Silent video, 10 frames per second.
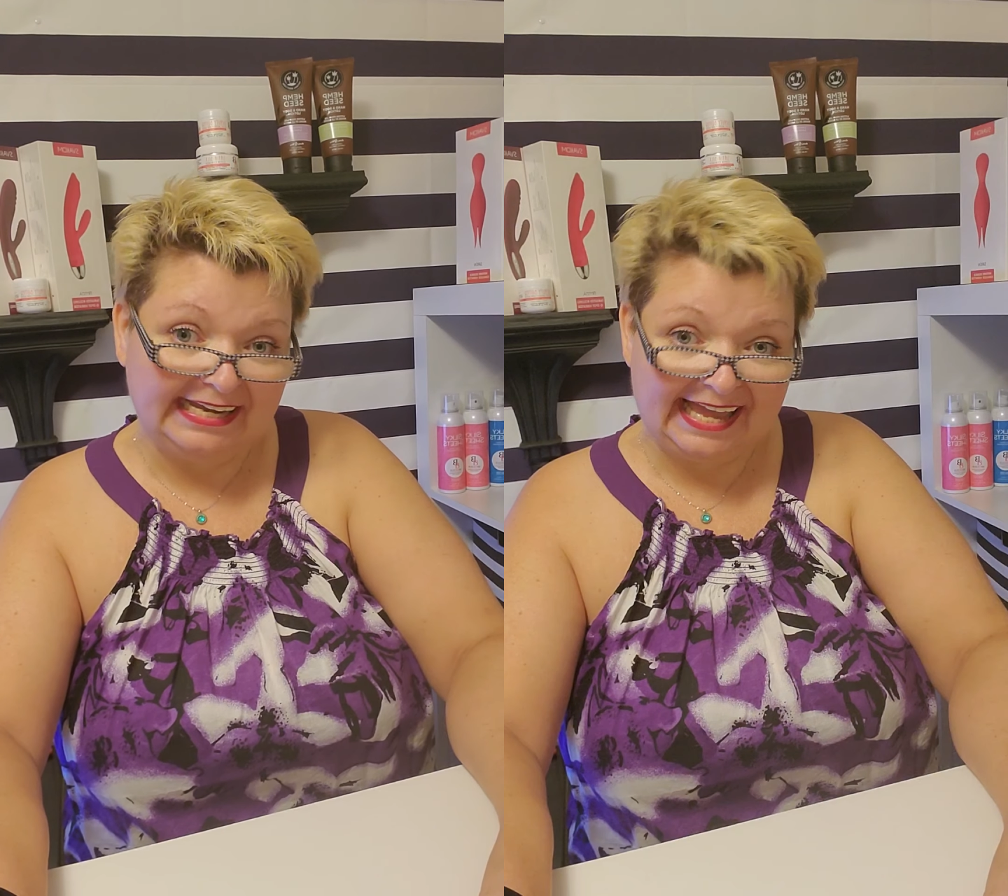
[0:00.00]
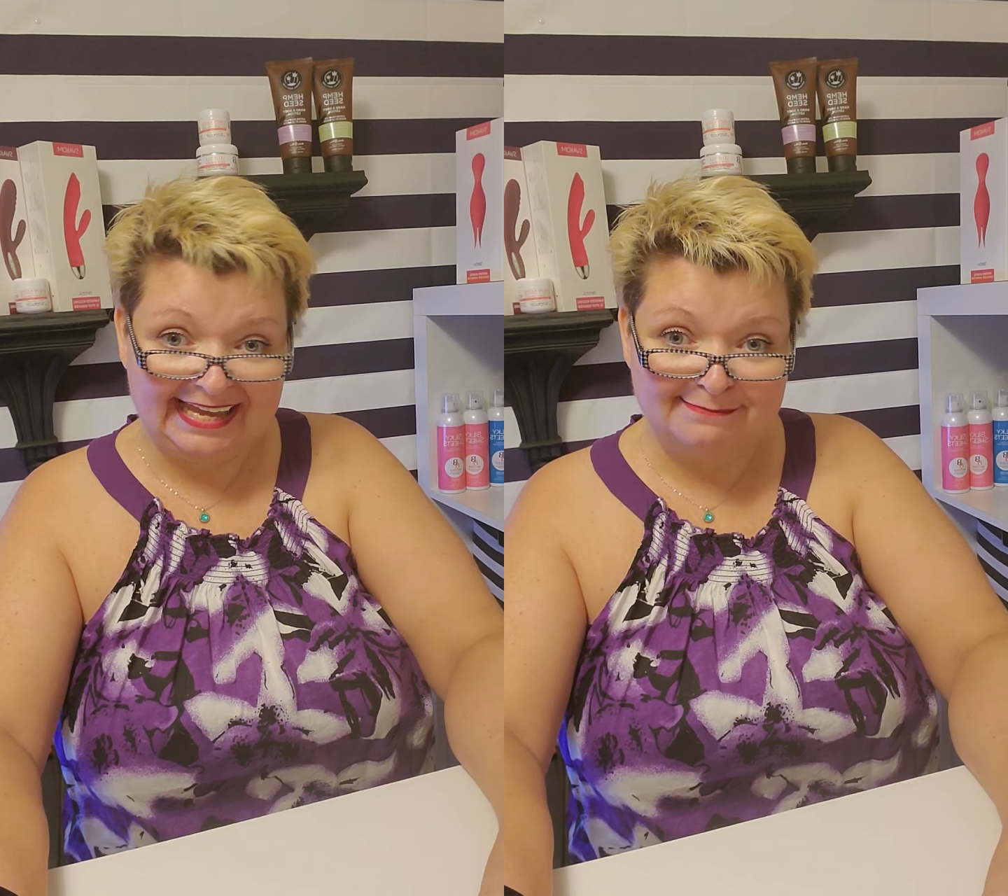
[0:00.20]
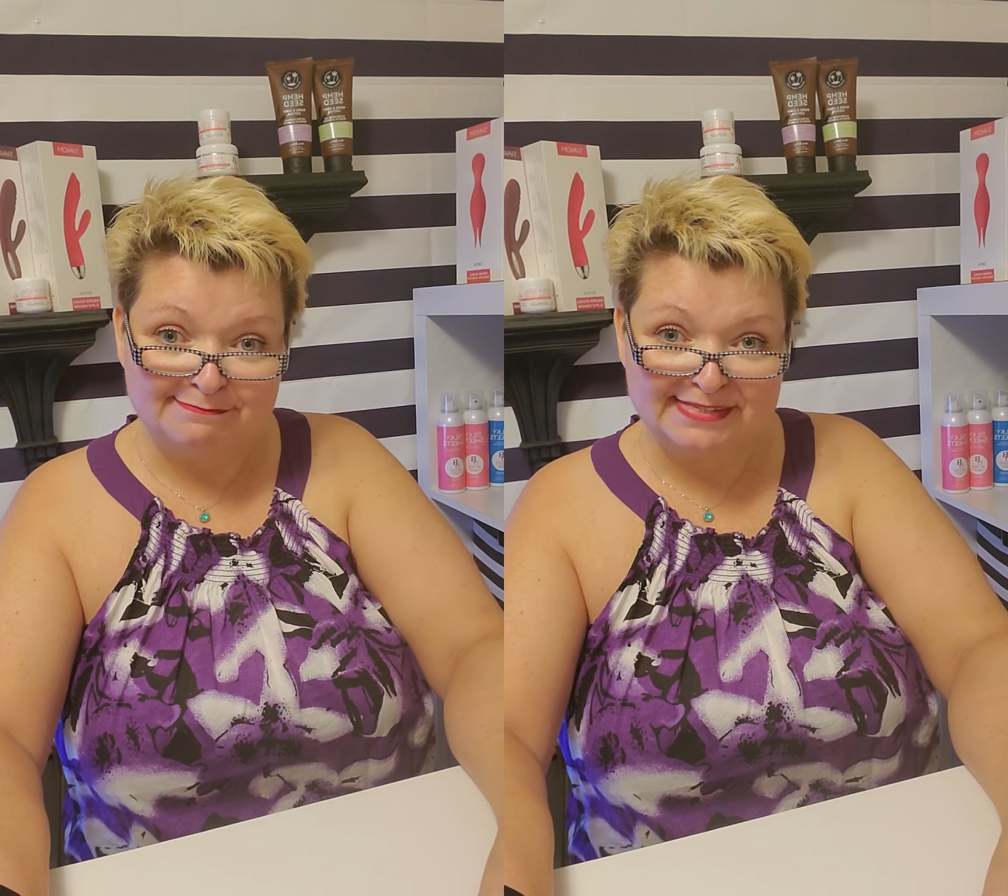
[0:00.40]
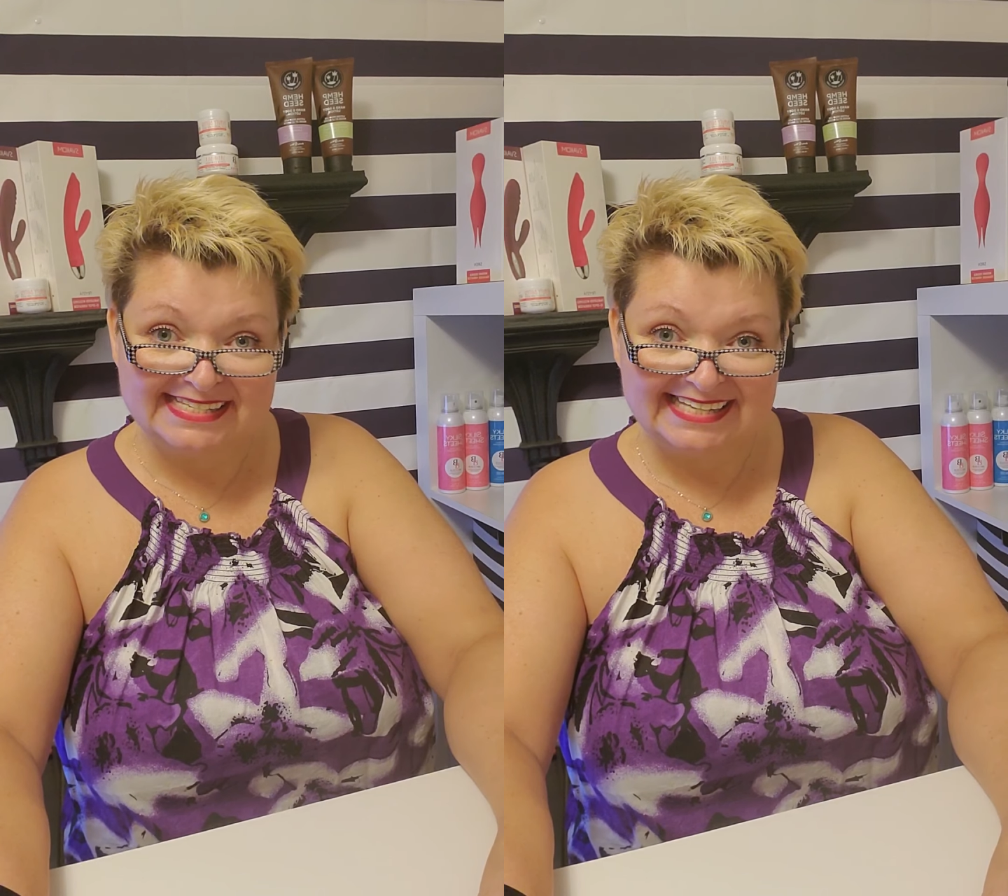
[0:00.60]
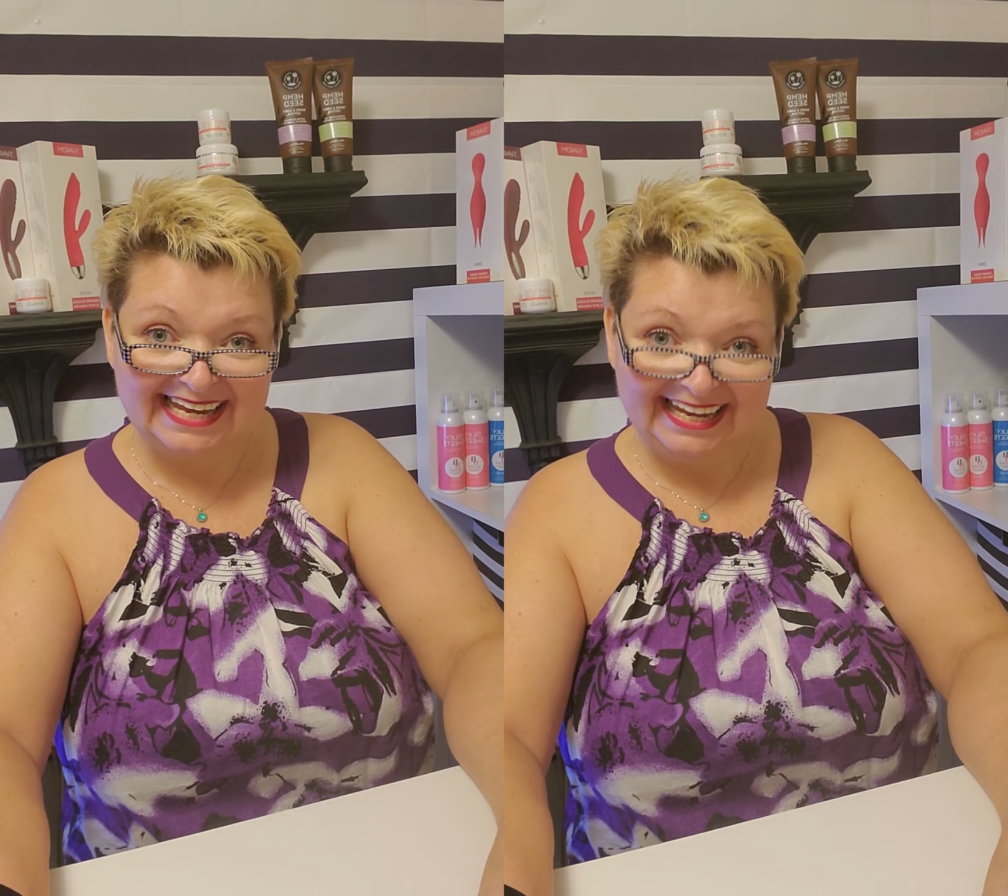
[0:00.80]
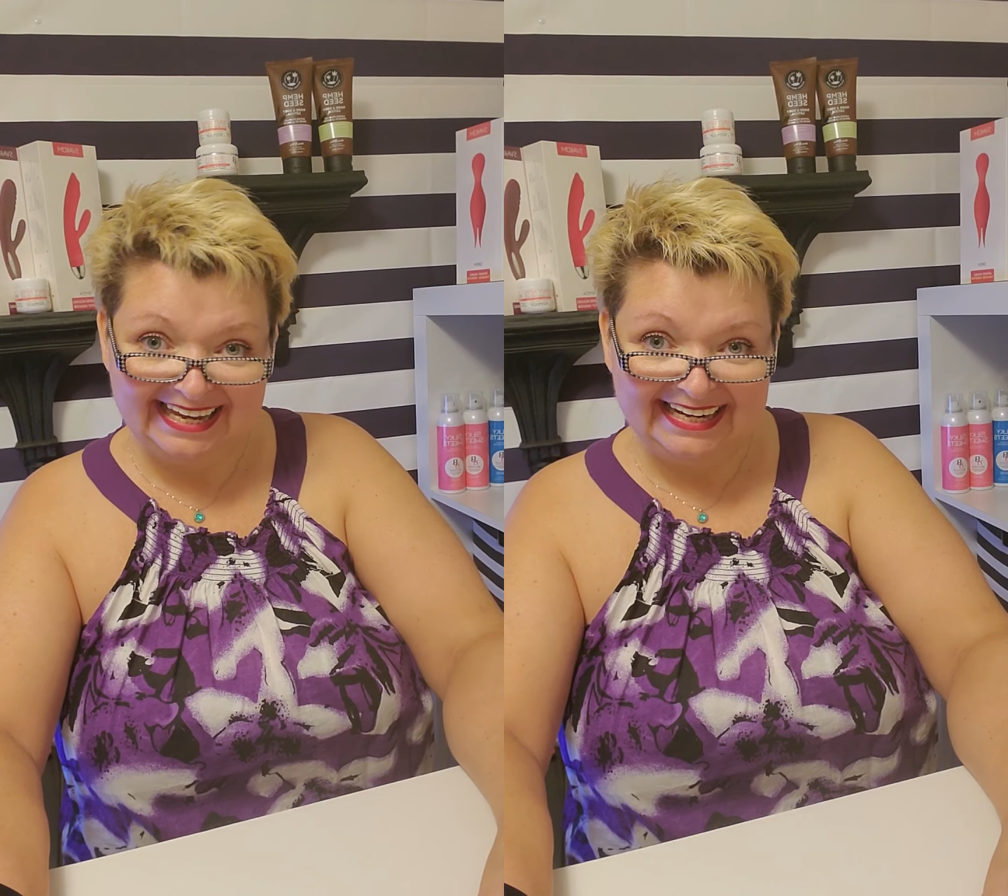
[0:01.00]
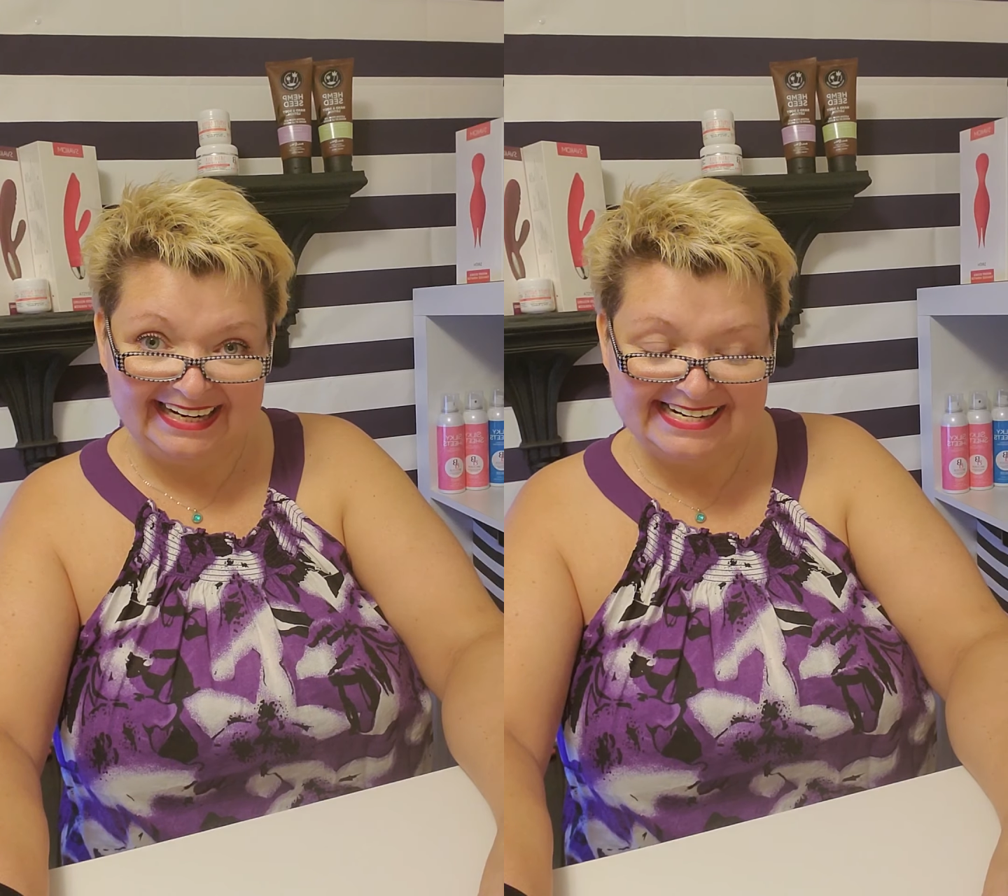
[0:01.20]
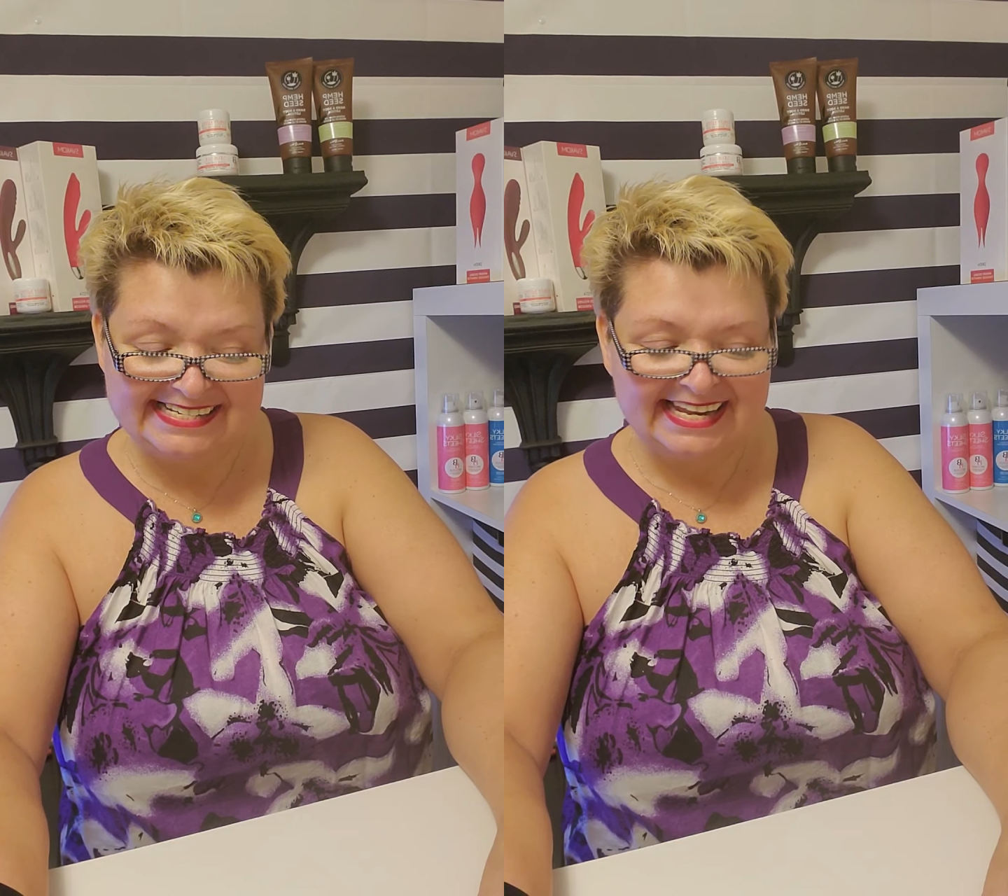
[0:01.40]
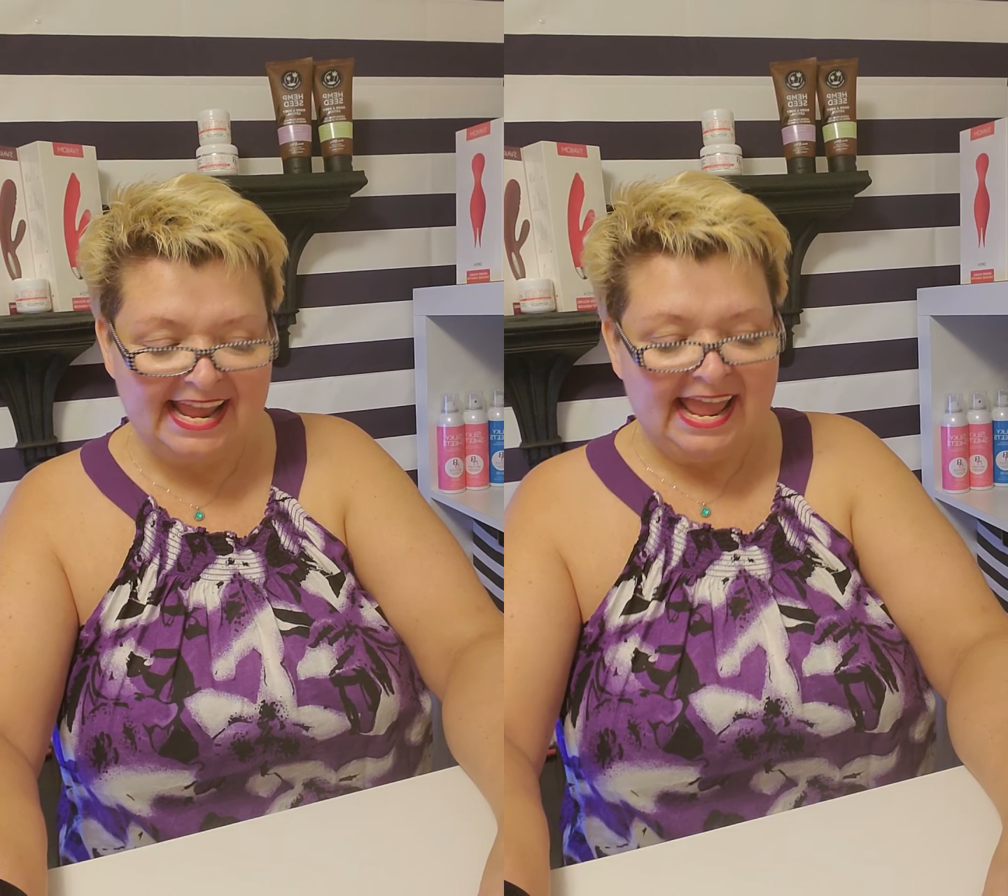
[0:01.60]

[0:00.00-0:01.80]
games in it